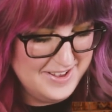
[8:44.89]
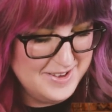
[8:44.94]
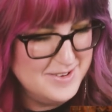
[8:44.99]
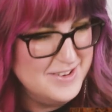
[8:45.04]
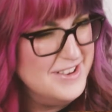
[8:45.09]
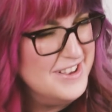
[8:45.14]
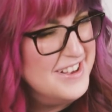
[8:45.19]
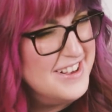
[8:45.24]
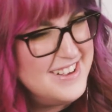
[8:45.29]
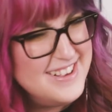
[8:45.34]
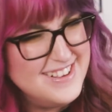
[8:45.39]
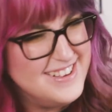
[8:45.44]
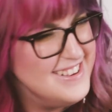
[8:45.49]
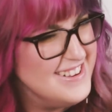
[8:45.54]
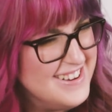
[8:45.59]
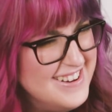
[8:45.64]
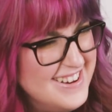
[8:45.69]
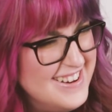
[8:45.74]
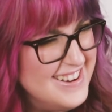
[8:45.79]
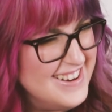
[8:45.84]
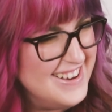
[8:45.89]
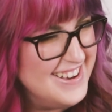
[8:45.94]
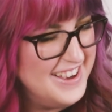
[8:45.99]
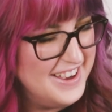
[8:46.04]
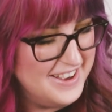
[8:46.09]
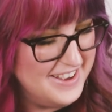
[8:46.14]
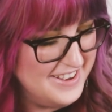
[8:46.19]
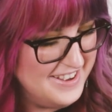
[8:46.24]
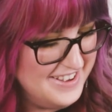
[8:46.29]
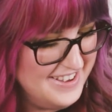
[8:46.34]

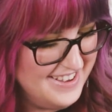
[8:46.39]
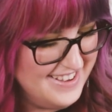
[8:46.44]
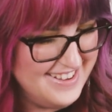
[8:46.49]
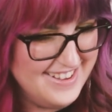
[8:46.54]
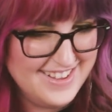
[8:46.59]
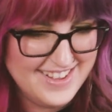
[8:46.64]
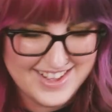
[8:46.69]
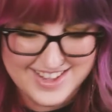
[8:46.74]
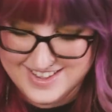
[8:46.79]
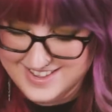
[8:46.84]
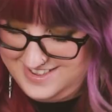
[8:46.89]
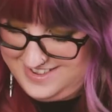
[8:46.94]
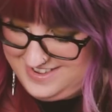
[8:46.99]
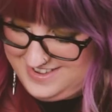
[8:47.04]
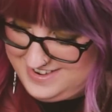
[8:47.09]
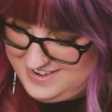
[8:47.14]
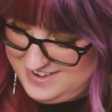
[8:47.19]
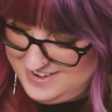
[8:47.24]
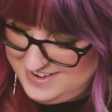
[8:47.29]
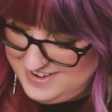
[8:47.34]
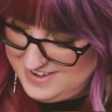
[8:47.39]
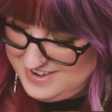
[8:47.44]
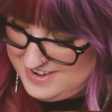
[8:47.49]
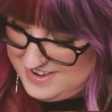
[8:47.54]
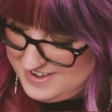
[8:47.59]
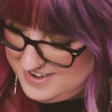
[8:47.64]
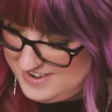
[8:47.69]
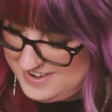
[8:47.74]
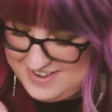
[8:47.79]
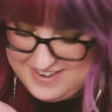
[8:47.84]

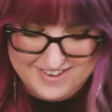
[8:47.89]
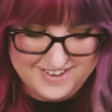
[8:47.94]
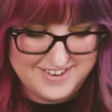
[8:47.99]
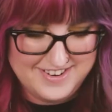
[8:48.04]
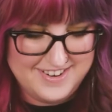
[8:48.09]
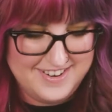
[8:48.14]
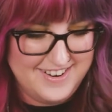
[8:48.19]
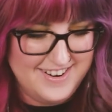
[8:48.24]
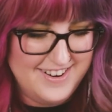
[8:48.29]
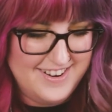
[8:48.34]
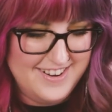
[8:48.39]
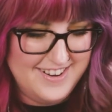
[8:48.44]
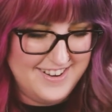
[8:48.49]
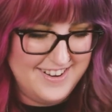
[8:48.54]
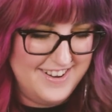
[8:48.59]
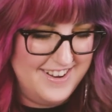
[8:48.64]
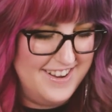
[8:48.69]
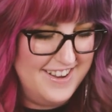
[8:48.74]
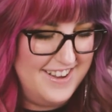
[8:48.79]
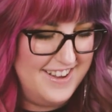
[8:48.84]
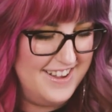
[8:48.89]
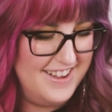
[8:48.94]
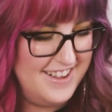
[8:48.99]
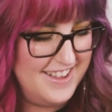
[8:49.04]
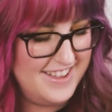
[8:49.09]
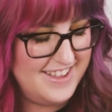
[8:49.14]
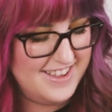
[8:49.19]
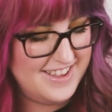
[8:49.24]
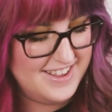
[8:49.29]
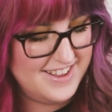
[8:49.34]

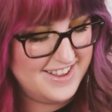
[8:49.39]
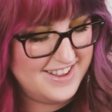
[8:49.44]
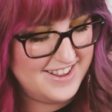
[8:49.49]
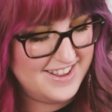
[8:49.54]
No words are spoken by the person on screen.